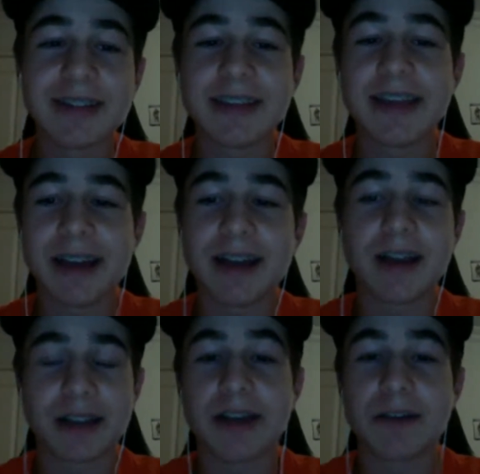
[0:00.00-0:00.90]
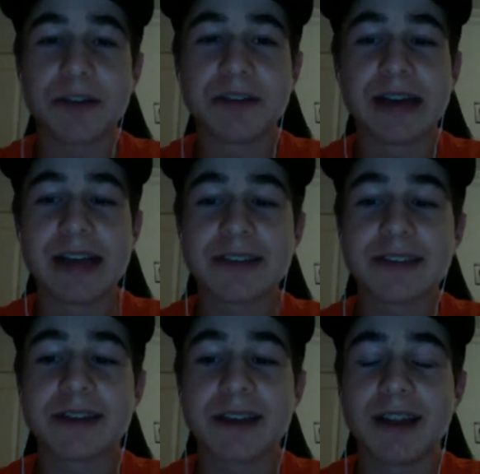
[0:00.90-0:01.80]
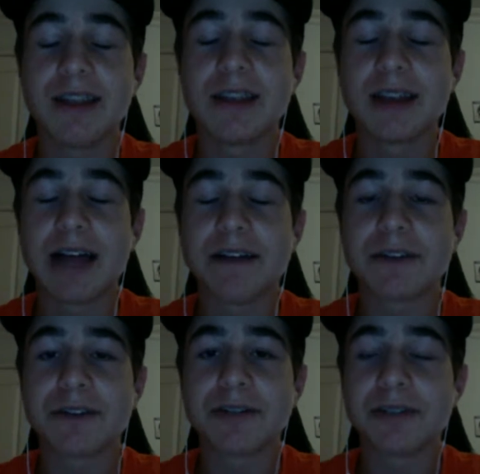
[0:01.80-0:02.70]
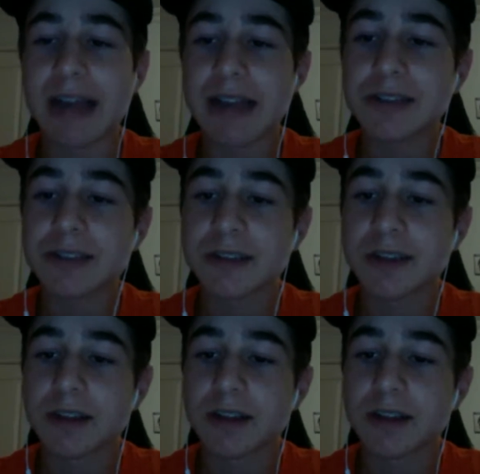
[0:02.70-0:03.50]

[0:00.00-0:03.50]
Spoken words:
Yeah. Cody Glass. I like Cody Glass.